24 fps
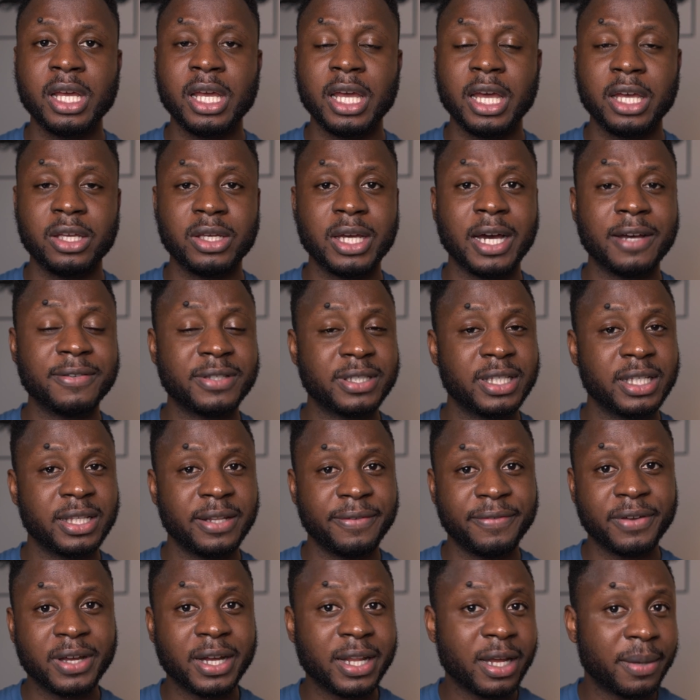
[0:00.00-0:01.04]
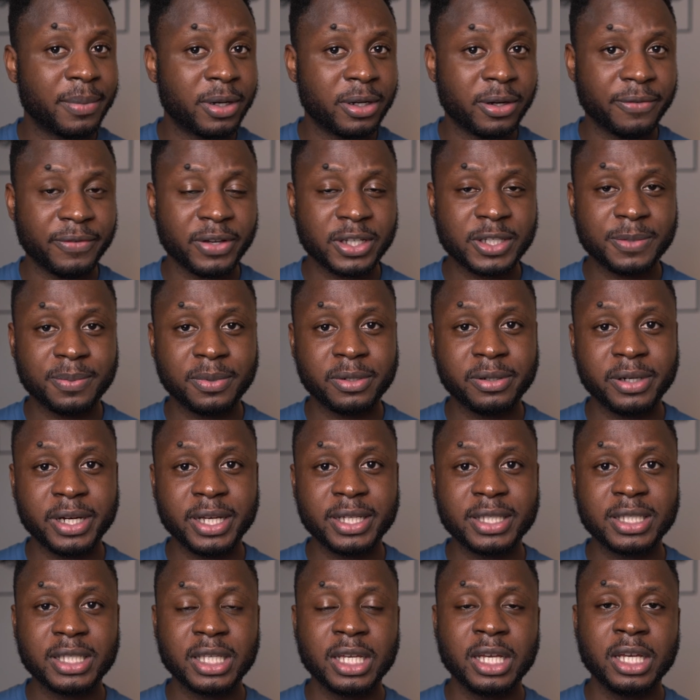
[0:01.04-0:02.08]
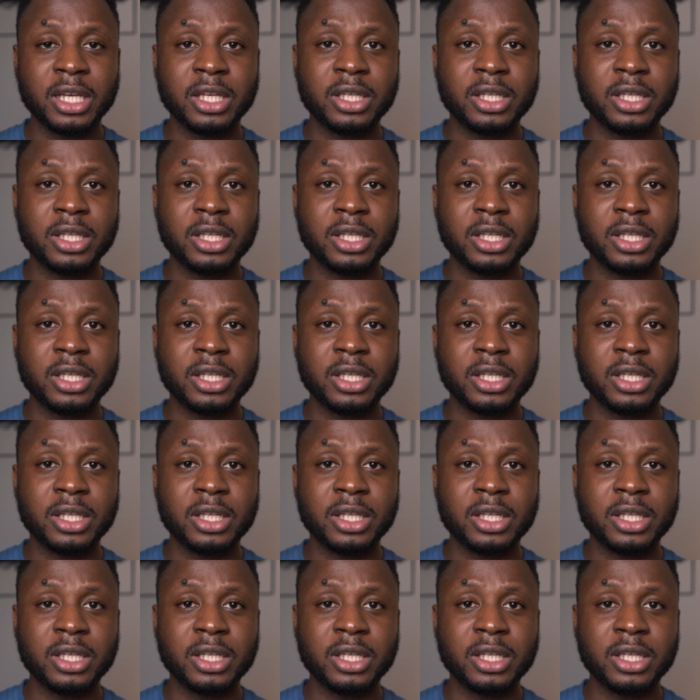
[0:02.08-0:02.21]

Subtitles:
and you have significant amount of experience,